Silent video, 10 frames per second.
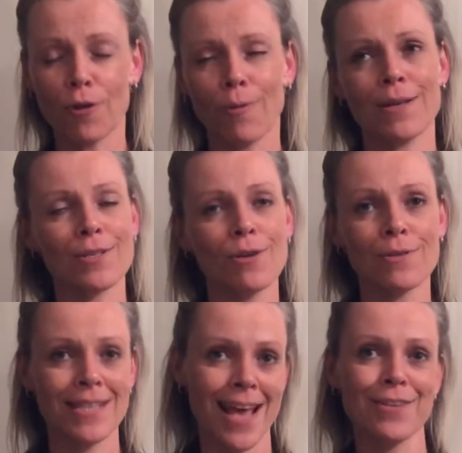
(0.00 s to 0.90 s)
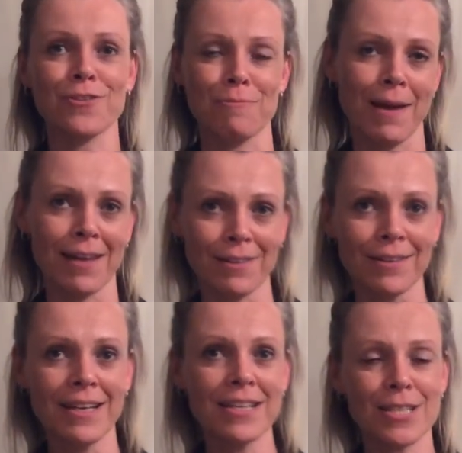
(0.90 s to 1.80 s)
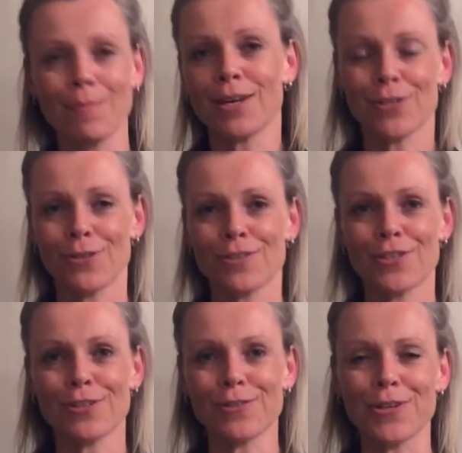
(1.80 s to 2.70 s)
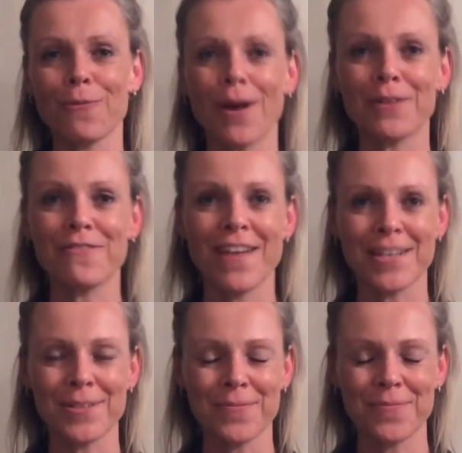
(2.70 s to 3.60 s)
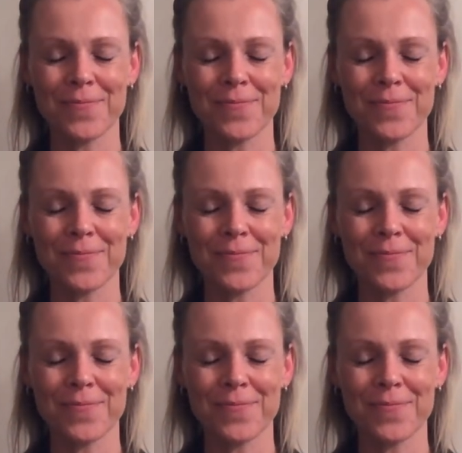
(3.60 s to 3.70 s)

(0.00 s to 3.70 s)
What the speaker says: always goes the extra mile to make sure the children are well fed.